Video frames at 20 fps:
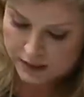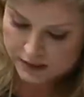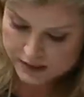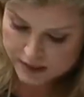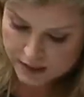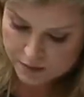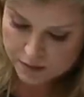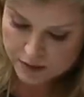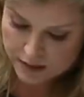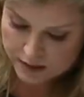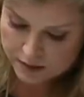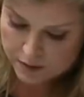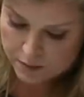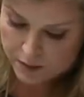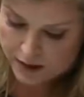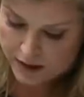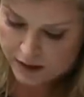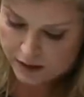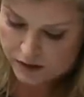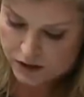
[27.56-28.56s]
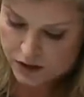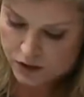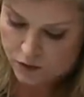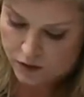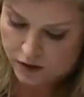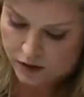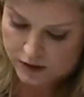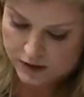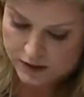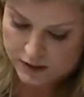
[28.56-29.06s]
at £10 million to
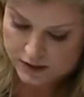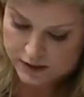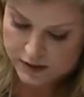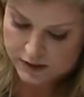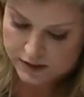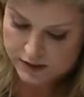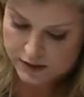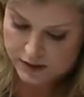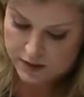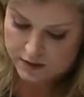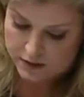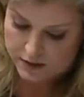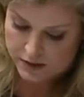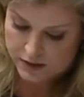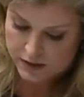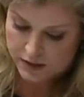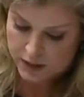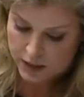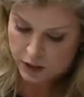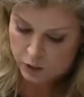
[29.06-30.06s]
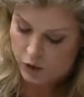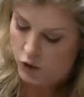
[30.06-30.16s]
run our testing service,